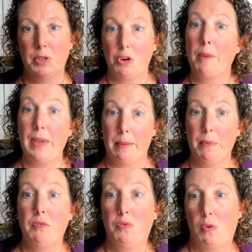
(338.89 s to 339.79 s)
scrubbing
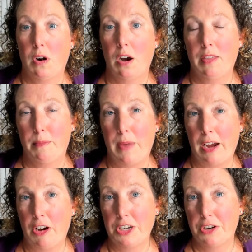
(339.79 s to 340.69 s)
before the
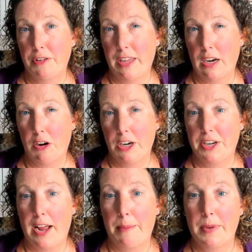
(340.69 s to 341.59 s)
migration or the
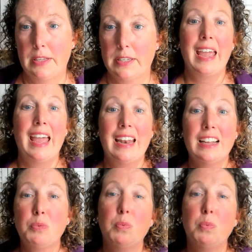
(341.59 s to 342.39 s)
integration happens. And it's